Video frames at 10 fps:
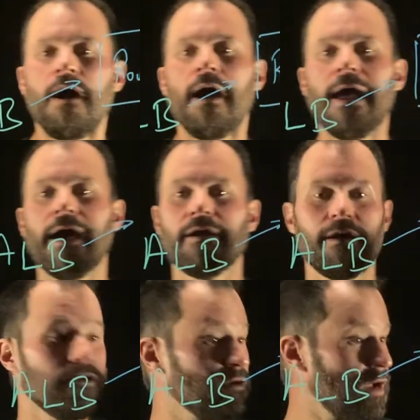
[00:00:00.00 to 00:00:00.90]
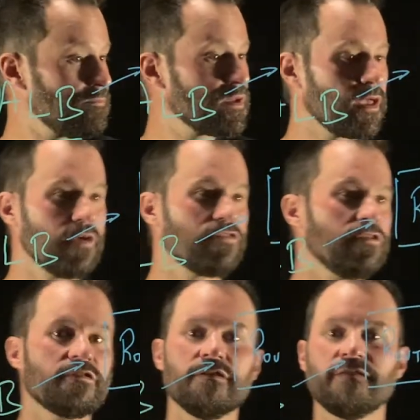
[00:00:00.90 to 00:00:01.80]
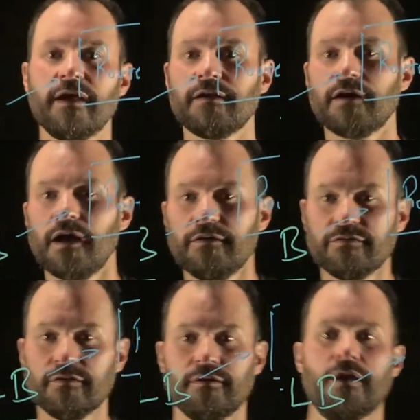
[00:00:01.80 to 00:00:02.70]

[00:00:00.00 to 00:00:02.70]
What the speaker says: And your application is containerized,